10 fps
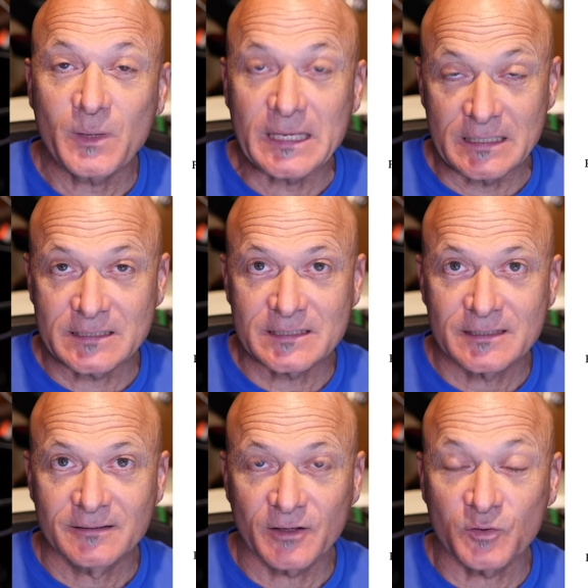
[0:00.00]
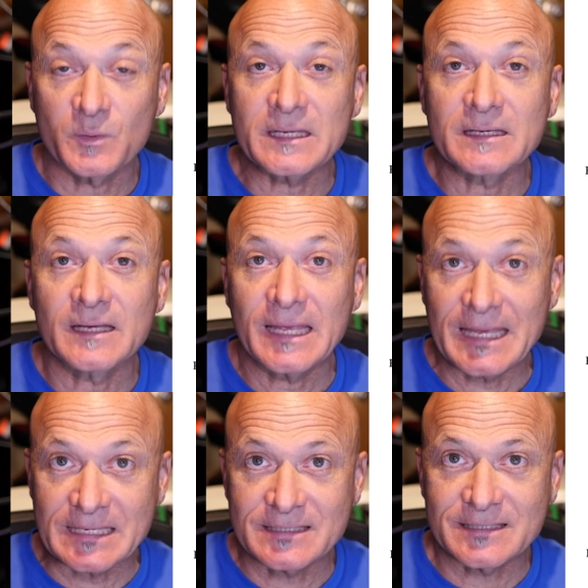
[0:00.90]
beats, the three
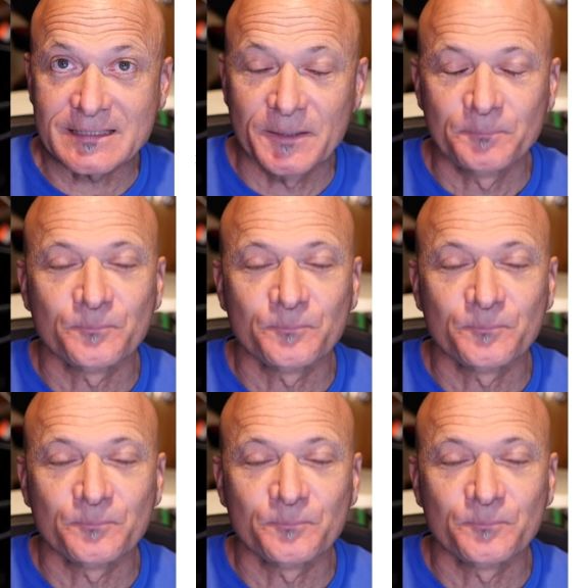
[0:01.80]
hits